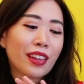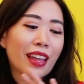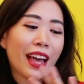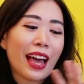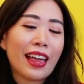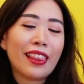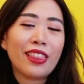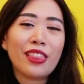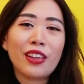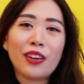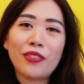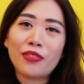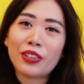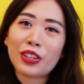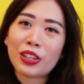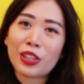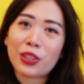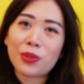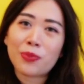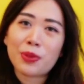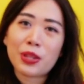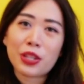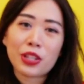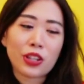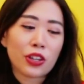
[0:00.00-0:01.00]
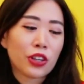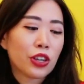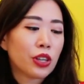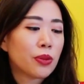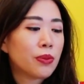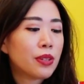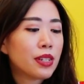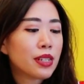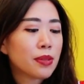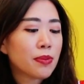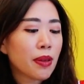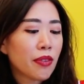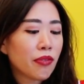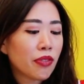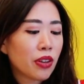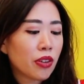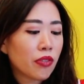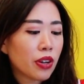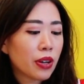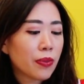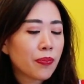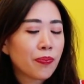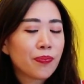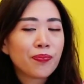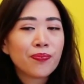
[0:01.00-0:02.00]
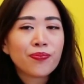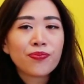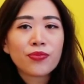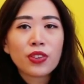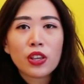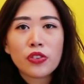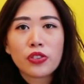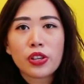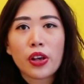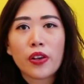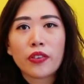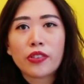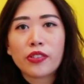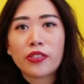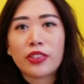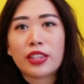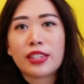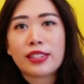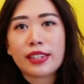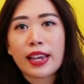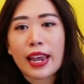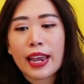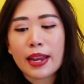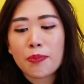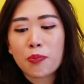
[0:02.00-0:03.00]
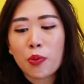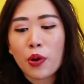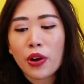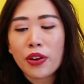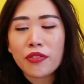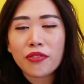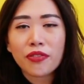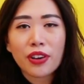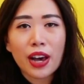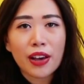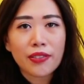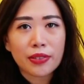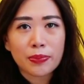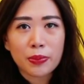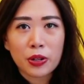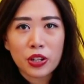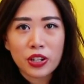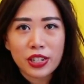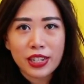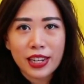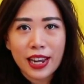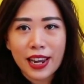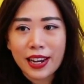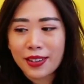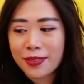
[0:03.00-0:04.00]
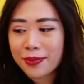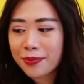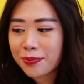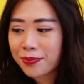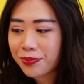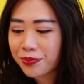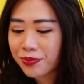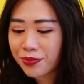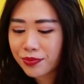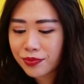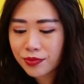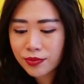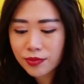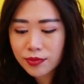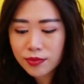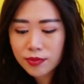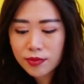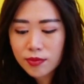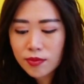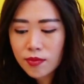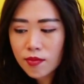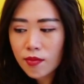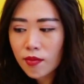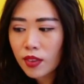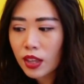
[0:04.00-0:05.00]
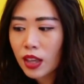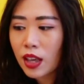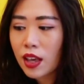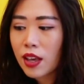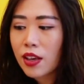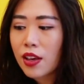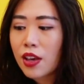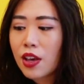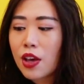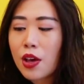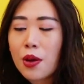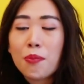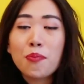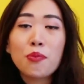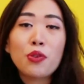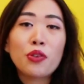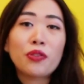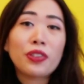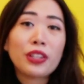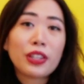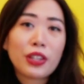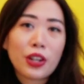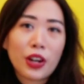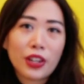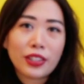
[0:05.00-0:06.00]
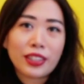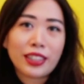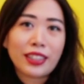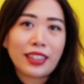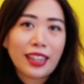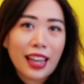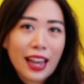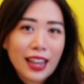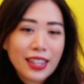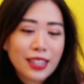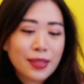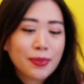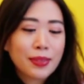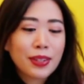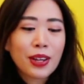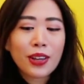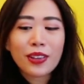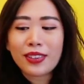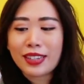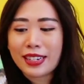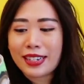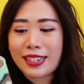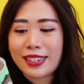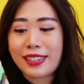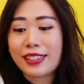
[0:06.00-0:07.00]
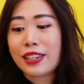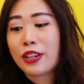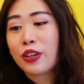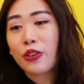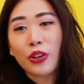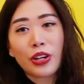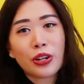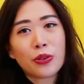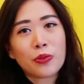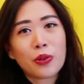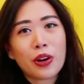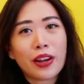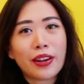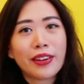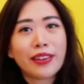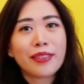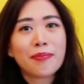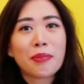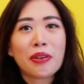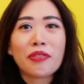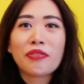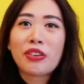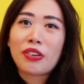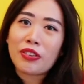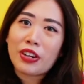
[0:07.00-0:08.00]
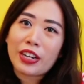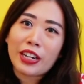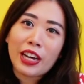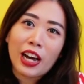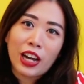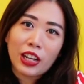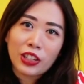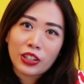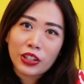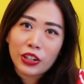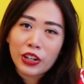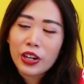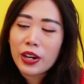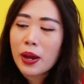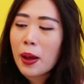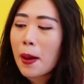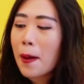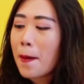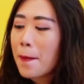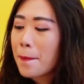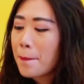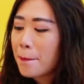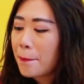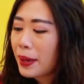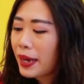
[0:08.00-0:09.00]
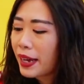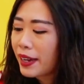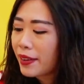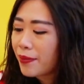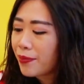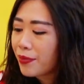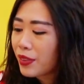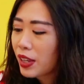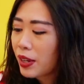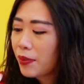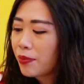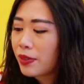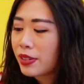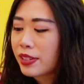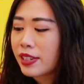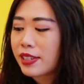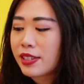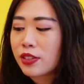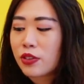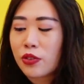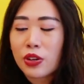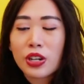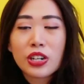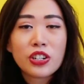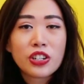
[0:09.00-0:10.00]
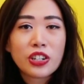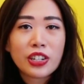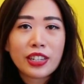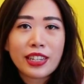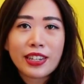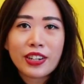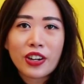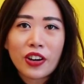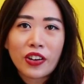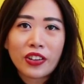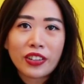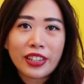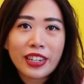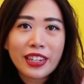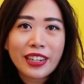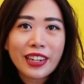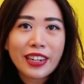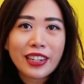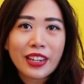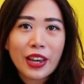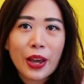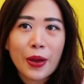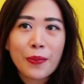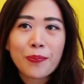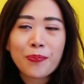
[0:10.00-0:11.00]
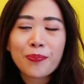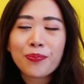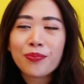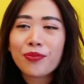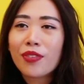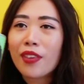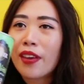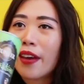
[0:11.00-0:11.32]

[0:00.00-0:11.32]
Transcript: I love the cumin. Cumin's my favorite. So I'll give this 8.5 upon 10. Moving on, last but not least, the green one, my favorite color. But this is green chili garlic again.